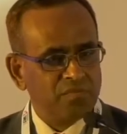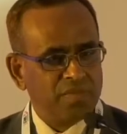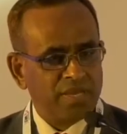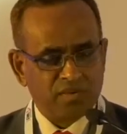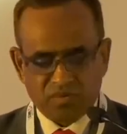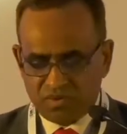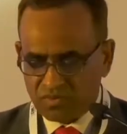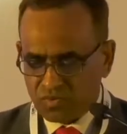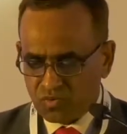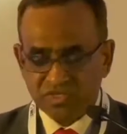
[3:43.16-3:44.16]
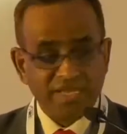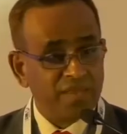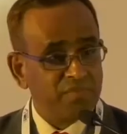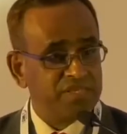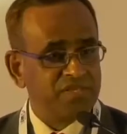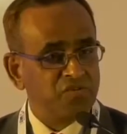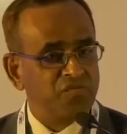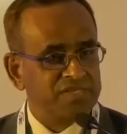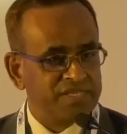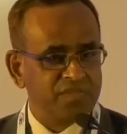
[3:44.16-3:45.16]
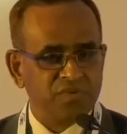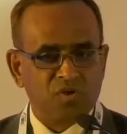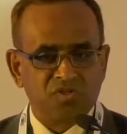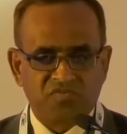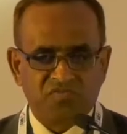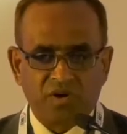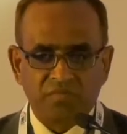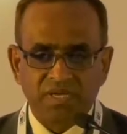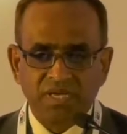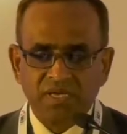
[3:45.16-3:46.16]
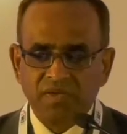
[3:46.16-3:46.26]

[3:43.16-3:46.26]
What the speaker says: by whose name this university has been also formed,